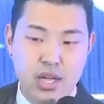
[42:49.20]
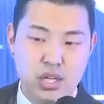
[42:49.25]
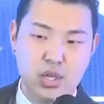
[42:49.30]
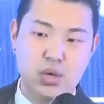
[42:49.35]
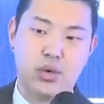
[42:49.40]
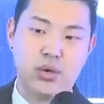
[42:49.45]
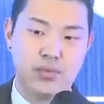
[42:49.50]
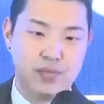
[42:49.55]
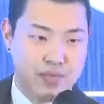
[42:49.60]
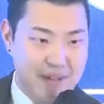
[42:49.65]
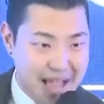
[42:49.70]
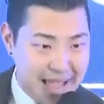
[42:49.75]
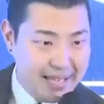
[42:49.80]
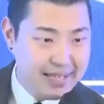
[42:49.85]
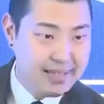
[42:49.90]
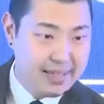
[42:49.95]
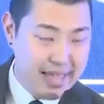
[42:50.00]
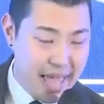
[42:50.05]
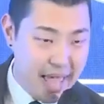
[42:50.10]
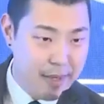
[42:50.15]
You
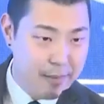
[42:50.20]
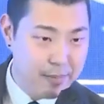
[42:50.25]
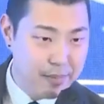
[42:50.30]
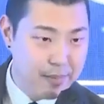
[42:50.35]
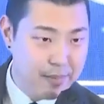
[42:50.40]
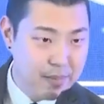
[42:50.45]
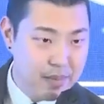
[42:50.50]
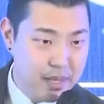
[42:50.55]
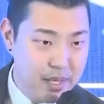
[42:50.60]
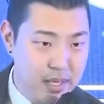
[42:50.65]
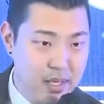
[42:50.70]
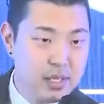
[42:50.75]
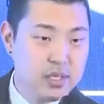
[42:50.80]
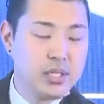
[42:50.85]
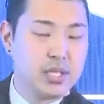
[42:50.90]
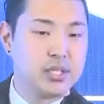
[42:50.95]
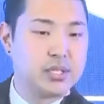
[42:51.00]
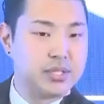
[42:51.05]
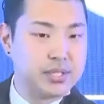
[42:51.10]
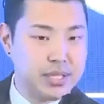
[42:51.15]
invite them
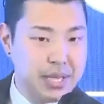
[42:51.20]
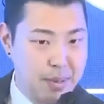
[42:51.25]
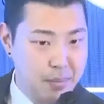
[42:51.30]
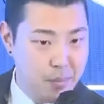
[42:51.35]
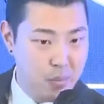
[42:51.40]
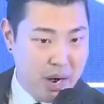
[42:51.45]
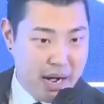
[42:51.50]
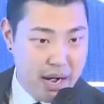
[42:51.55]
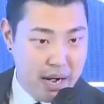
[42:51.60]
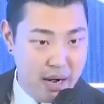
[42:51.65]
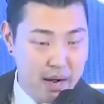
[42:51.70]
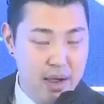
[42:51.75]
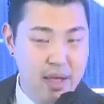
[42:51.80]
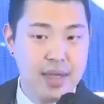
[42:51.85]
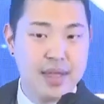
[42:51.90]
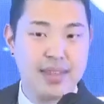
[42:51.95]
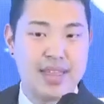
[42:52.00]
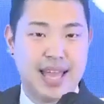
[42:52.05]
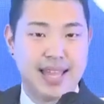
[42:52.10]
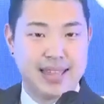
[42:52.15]
to somewhere
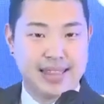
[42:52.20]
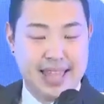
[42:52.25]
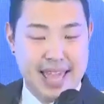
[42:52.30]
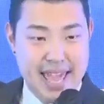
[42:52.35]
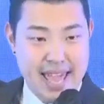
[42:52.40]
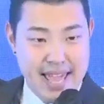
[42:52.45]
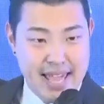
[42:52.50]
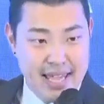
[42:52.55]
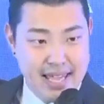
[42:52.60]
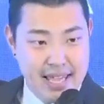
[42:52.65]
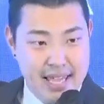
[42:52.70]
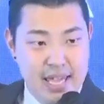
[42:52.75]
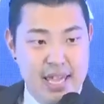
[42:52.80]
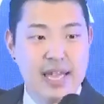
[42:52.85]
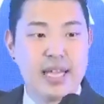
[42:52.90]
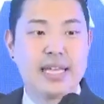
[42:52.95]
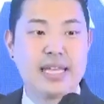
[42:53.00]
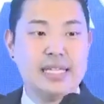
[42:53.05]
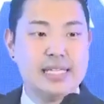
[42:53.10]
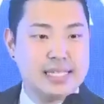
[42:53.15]
that they
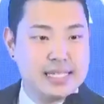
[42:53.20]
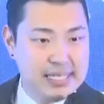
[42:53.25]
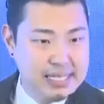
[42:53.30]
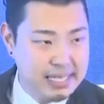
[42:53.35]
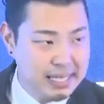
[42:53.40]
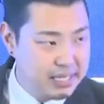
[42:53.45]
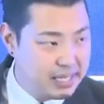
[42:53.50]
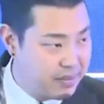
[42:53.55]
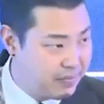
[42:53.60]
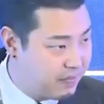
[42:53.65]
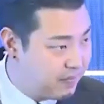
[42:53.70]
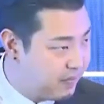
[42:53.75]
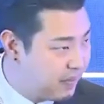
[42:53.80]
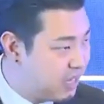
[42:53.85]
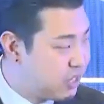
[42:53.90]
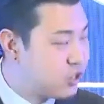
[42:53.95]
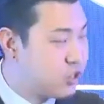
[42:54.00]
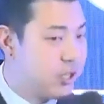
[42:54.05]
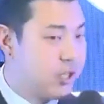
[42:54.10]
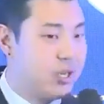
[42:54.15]
can see the
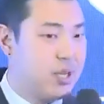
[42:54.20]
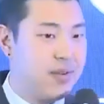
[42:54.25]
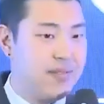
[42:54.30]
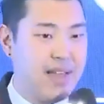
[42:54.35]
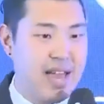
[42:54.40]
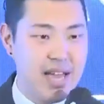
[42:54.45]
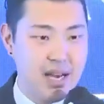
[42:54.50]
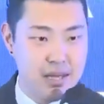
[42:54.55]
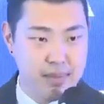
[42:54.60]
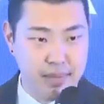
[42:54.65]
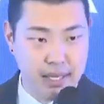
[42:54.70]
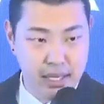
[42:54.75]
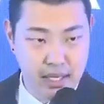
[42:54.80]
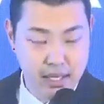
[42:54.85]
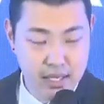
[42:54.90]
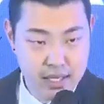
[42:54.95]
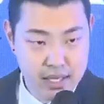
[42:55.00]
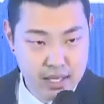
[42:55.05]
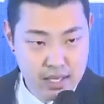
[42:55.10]
vision of Atomy.